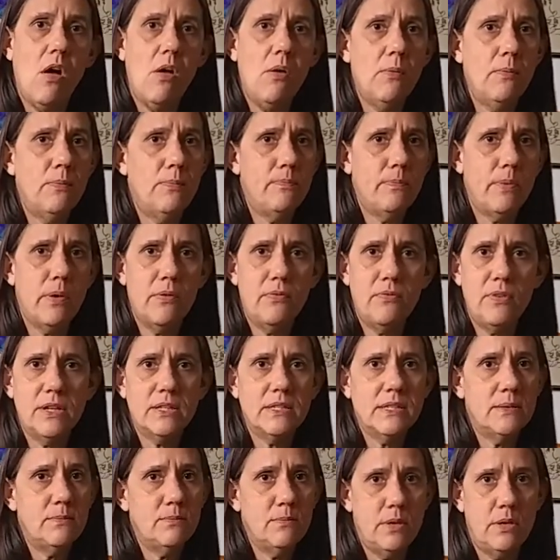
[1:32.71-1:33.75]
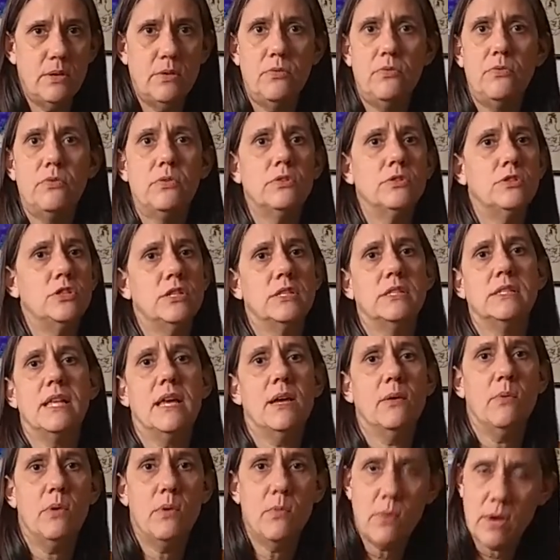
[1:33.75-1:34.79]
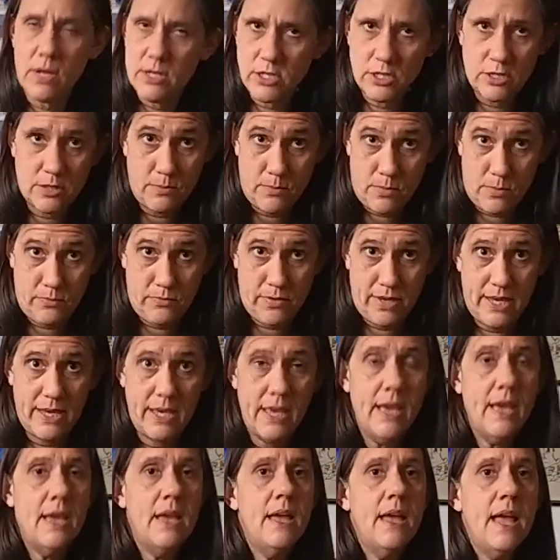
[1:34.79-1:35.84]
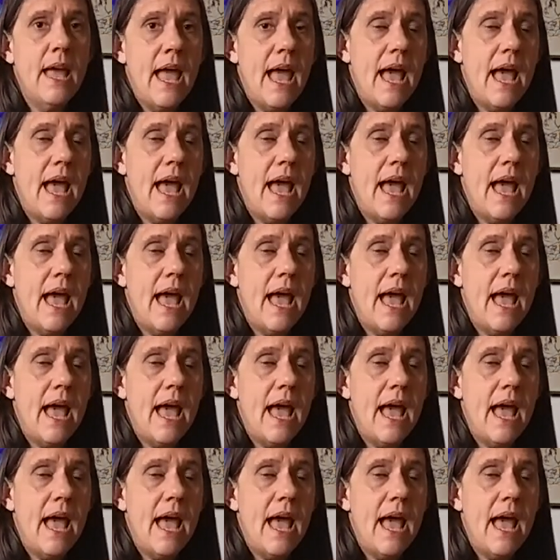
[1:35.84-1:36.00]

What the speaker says: all perfect and beautiful, just like we watched the movie.